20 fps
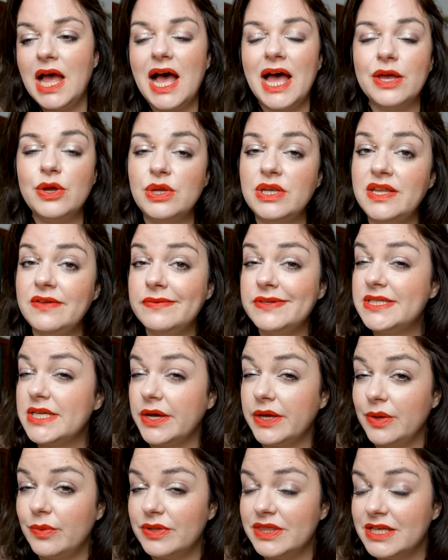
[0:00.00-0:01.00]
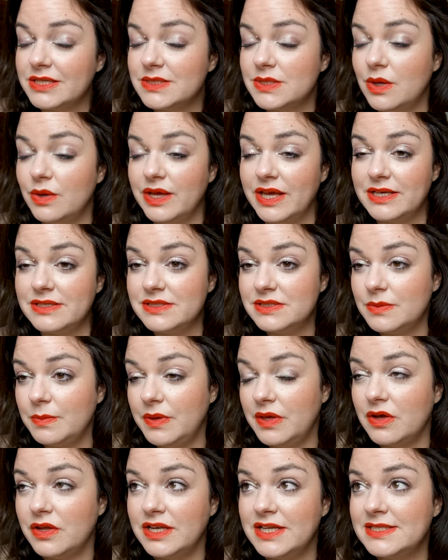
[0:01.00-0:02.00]
I couldn't even tell you what that song is, to
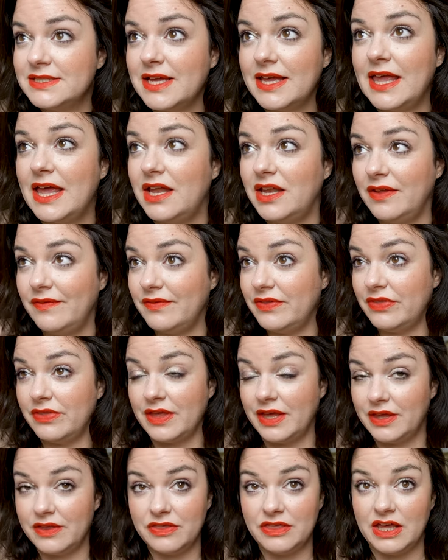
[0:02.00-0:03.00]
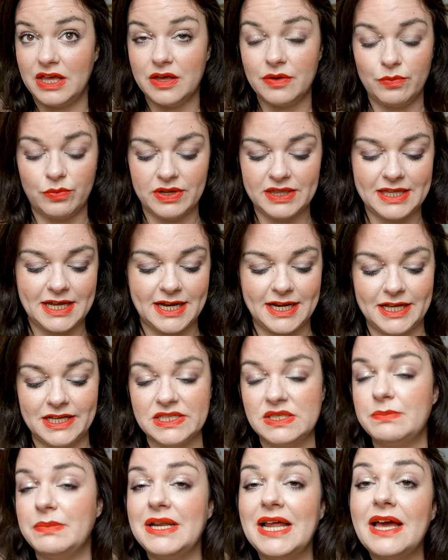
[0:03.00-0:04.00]
be honest. I can't even like think of what that
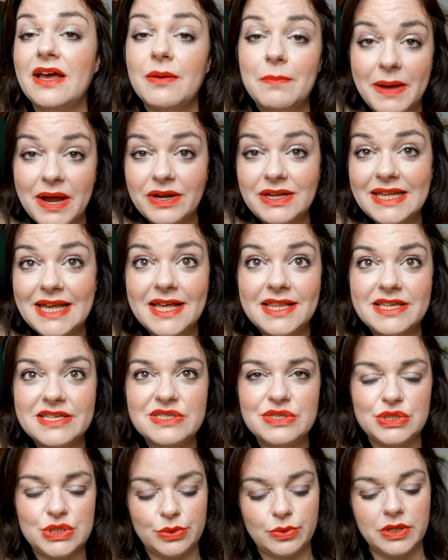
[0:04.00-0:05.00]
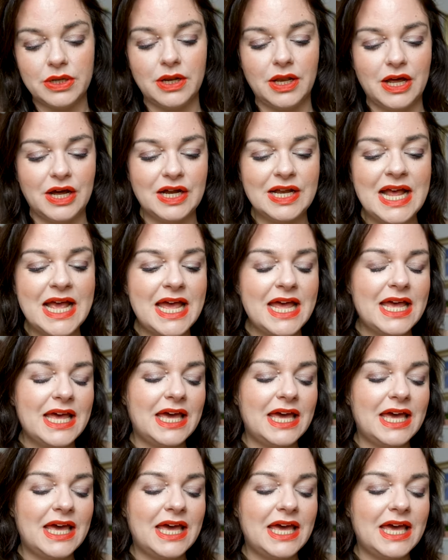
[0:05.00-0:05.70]
is, but I apparently I listen to it a lot.